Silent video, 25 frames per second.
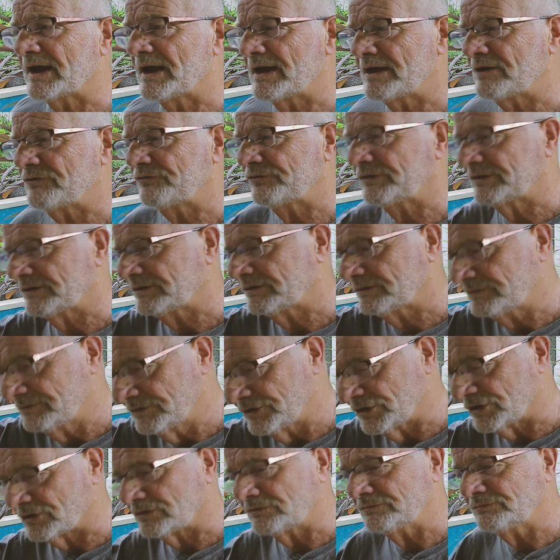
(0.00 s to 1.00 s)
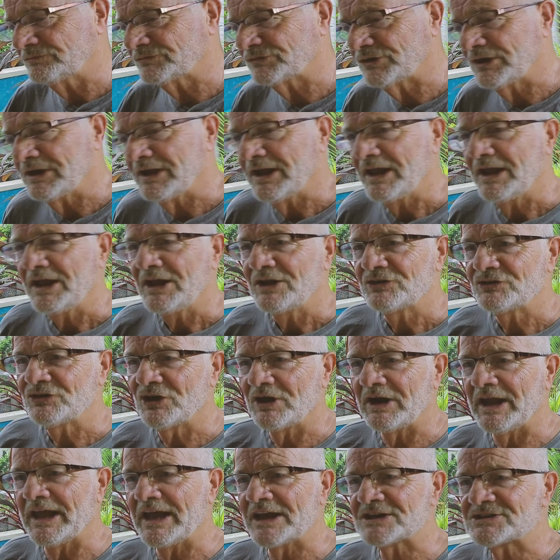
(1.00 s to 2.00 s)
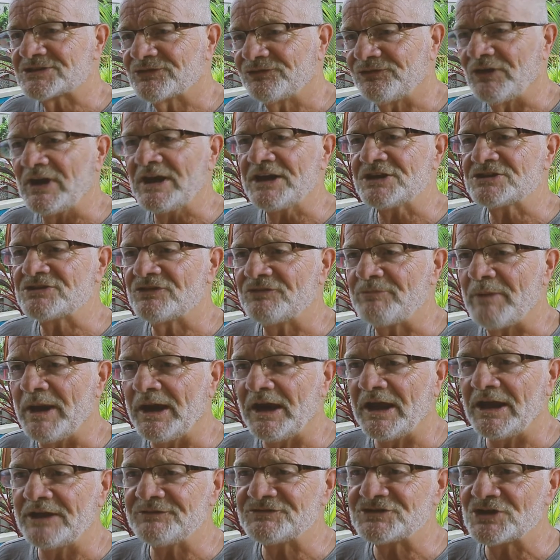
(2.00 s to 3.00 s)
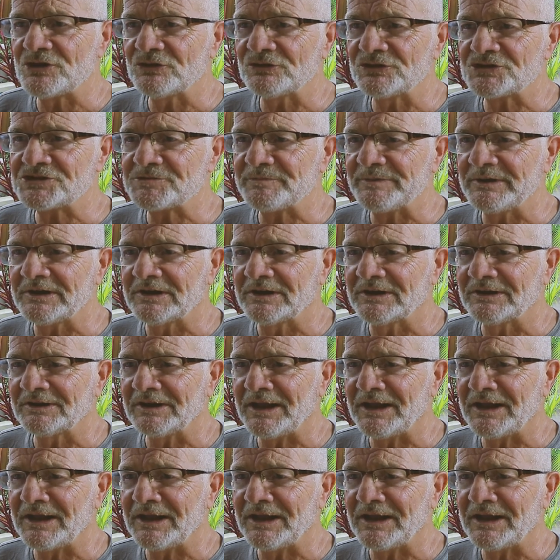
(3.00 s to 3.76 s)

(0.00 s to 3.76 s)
kind of in, you know, the last phase of my life, so to speak.